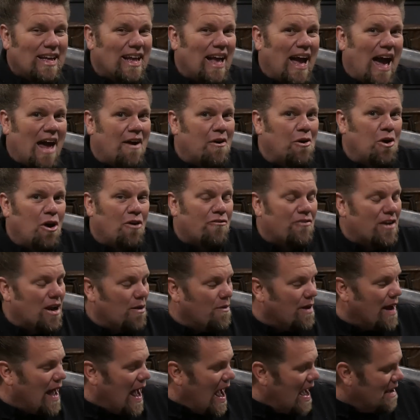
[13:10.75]
I don't know if
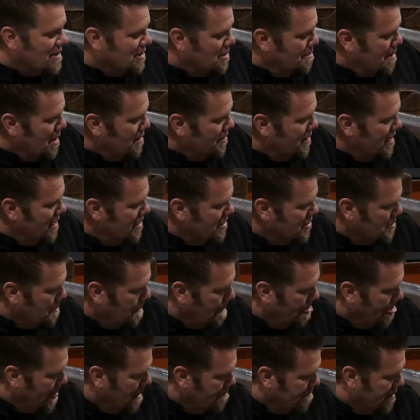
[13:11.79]
anyone asked about this,
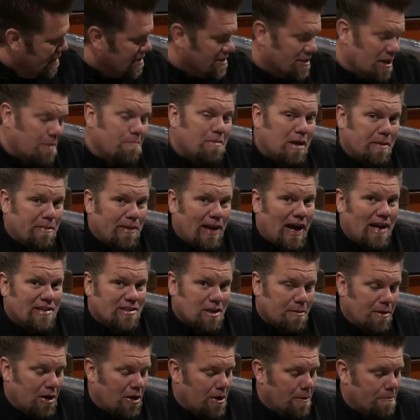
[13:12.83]
but some people
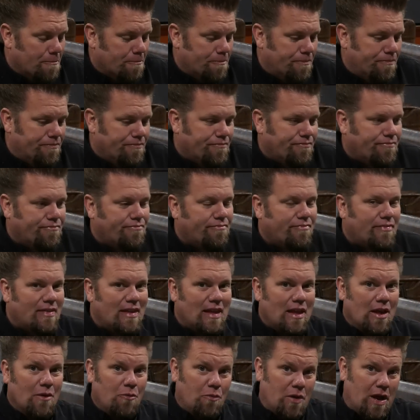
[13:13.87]
ask about it.
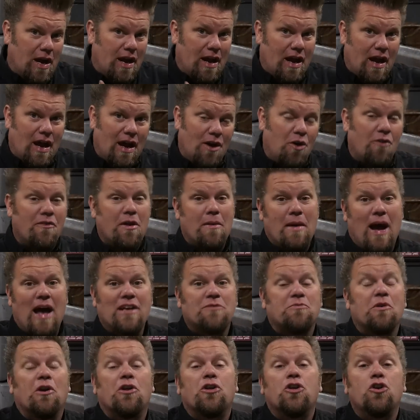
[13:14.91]
I don't know if anyone
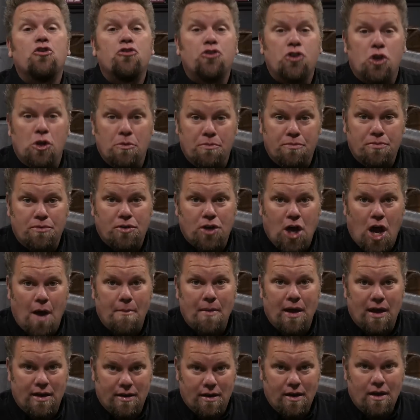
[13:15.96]
asked about a YouTube
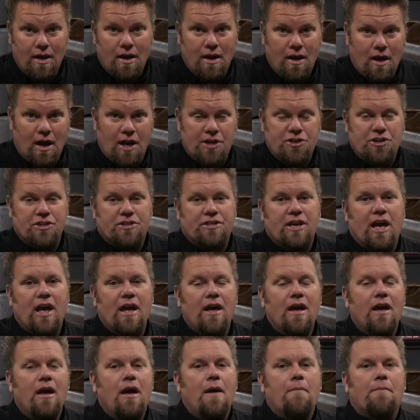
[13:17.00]
comment, I should say.
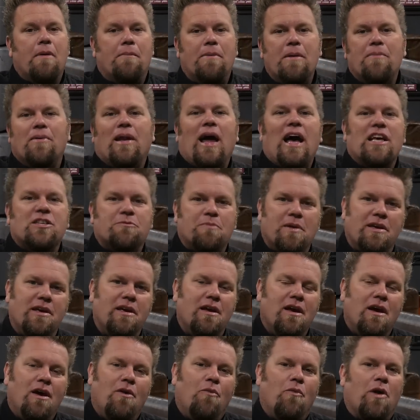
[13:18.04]
But people ask
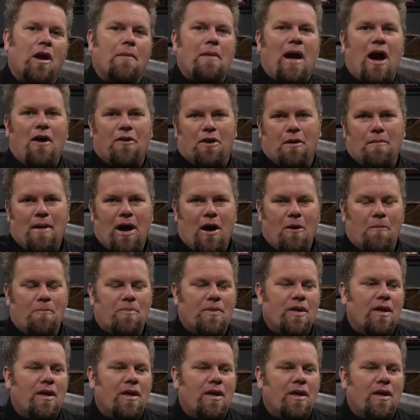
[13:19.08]
me when I'm out and about.